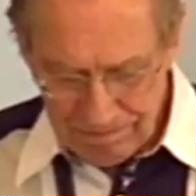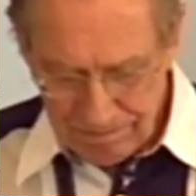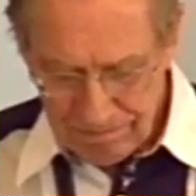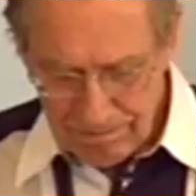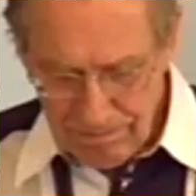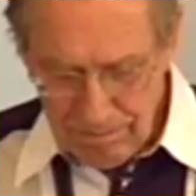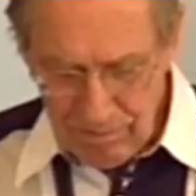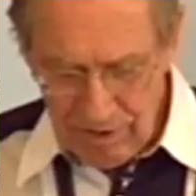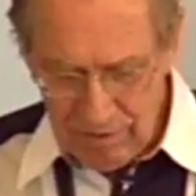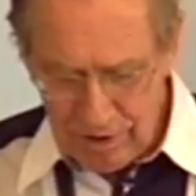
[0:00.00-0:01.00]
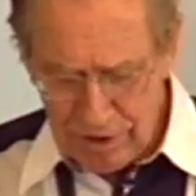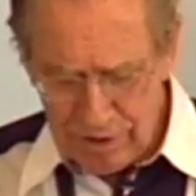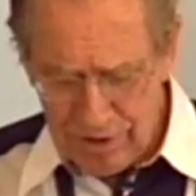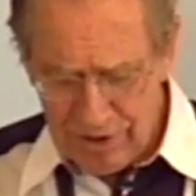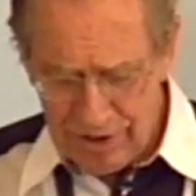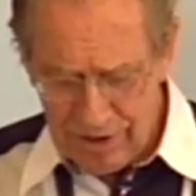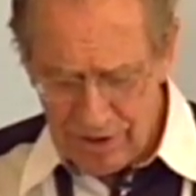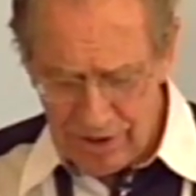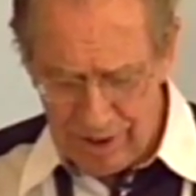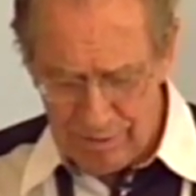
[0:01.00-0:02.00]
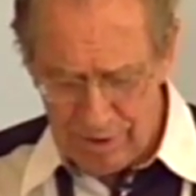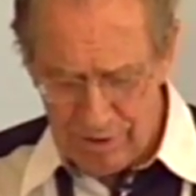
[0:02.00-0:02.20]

1 Corinthians chapter 12.